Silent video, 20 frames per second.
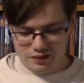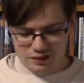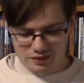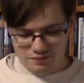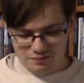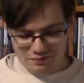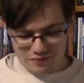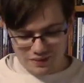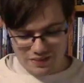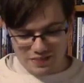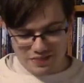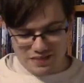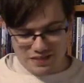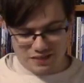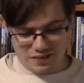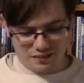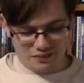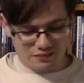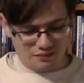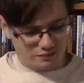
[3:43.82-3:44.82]
But
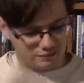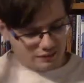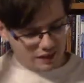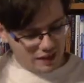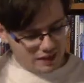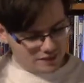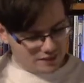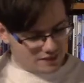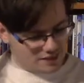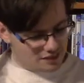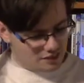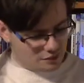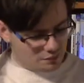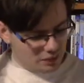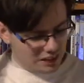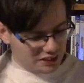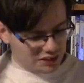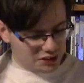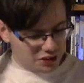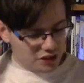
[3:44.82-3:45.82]
then Ray sees
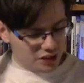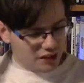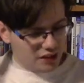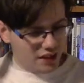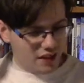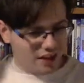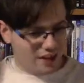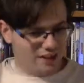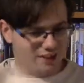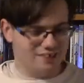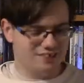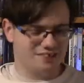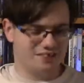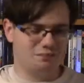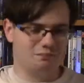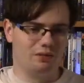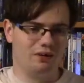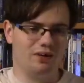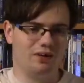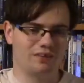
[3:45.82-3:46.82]
Bunchy in his
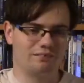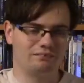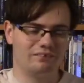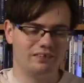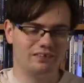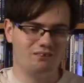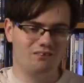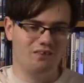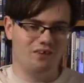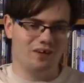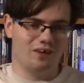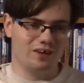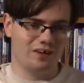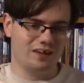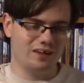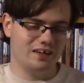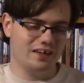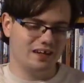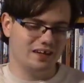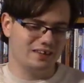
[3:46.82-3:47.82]
apartment
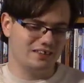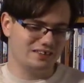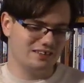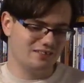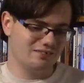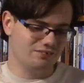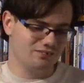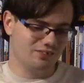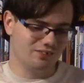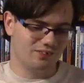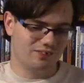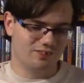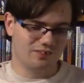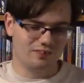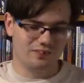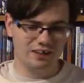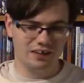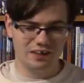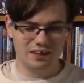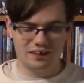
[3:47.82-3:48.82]
walking, asking
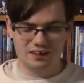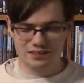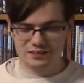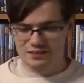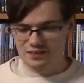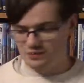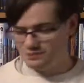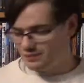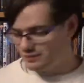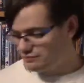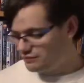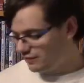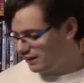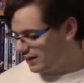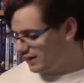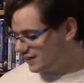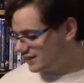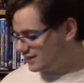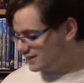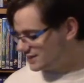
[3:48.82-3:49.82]
for some
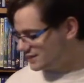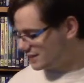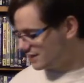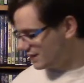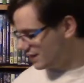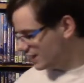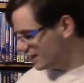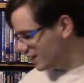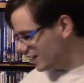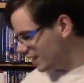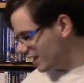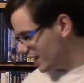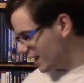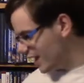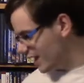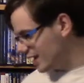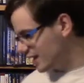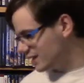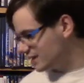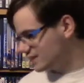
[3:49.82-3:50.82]
advice,
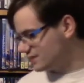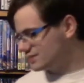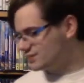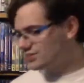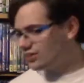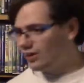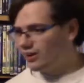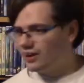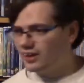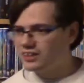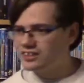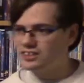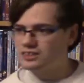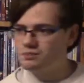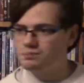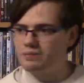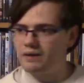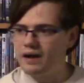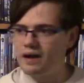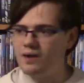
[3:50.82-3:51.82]
and talks
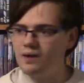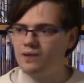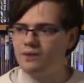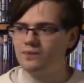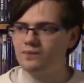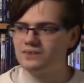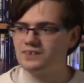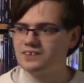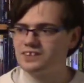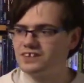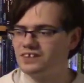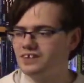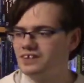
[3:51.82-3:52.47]
about